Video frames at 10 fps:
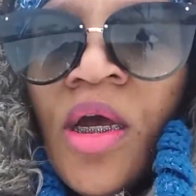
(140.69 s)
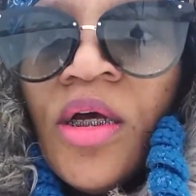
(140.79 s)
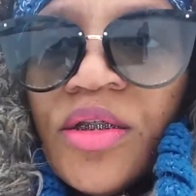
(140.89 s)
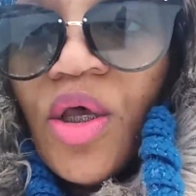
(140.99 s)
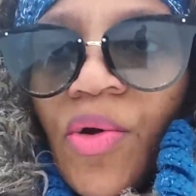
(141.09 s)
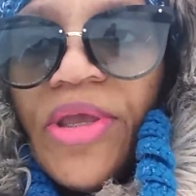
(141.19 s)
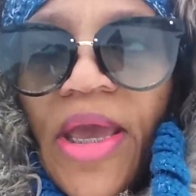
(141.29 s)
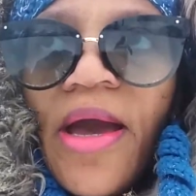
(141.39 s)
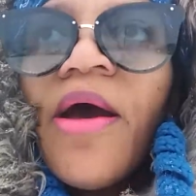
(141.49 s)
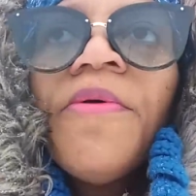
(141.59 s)
So
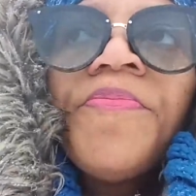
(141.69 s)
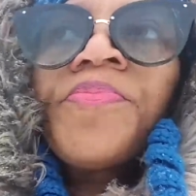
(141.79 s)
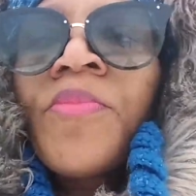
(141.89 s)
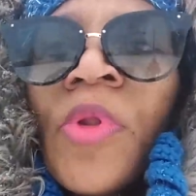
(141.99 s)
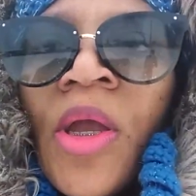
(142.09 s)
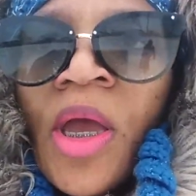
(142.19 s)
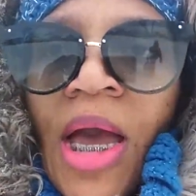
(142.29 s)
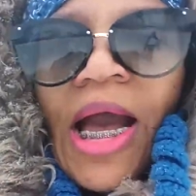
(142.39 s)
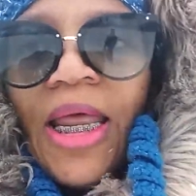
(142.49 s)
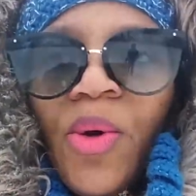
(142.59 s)
yeah,
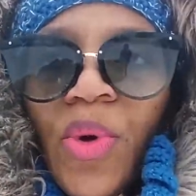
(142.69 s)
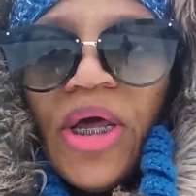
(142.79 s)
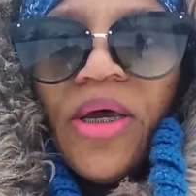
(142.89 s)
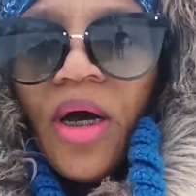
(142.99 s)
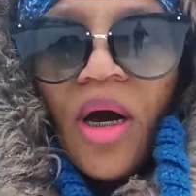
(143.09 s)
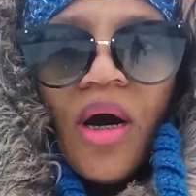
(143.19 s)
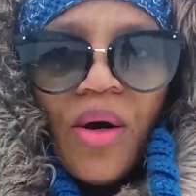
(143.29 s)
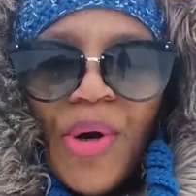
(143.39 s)
I don't wanna,